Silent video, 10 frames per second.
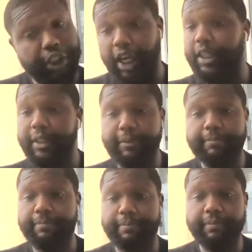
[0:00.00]
dunk,
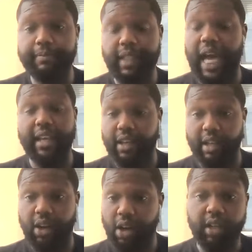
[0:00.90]
like
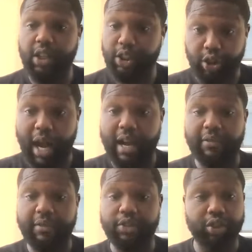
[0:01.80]
on a
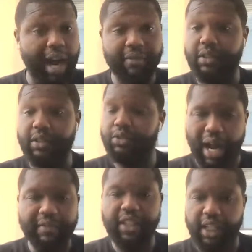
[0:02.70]

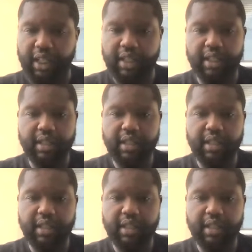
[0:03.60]
drive and dunk,